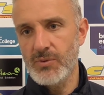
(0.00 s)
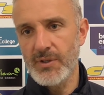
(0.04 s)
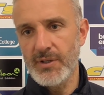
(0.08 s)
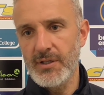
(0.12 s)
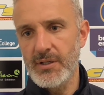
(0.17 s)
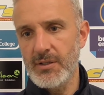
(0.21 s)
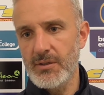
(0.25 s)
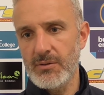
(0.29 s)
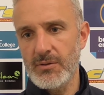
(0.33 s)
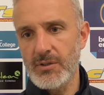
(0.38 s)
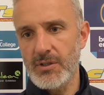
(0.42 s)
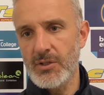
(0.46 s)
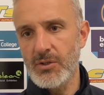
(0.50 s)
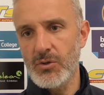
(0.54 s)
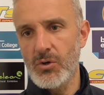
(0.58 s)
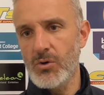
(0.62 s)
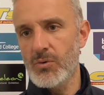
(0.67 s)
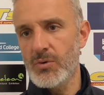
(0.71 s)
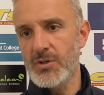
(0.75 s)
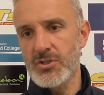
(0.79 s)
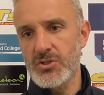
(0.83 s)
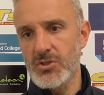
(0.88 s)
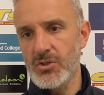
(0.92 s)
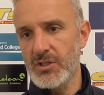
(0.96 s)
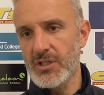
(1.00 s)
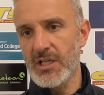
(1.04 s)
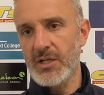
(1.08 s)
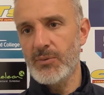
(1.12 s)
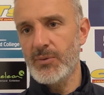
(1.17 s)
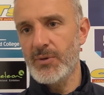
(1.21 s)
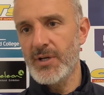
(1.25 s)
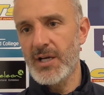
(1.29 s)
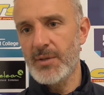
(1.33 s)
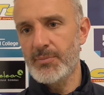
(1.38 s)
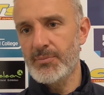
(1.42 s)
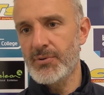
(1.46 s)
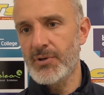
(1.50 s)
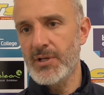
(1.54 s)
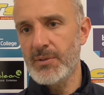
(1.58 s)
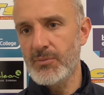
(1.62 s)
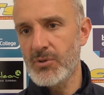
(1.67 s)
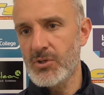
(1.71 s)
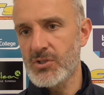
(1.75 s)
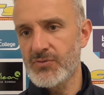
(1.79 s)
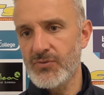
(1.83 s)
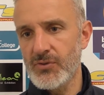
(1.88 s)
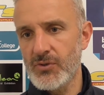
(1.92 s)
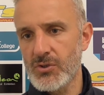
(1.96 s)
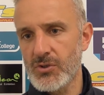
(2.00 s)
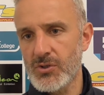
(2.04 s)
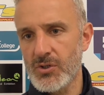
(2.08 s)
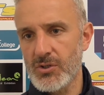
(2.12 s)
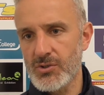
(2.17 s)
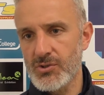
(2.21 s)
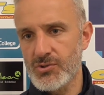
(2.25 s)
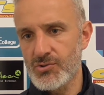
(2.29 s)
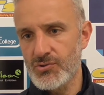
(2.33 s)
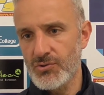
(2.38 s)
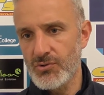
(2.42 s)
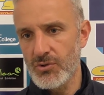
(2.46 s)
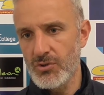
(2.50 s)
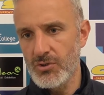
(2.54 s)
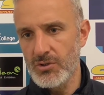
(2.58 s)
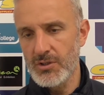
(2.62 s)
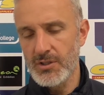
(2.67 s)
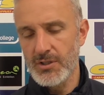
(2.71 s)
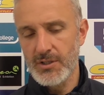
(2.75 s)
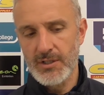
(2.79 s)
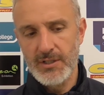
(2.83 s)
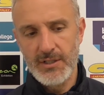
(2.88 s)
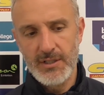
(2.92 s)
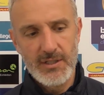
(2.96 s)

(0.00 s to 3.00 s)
it always looked like we had pretty much full control,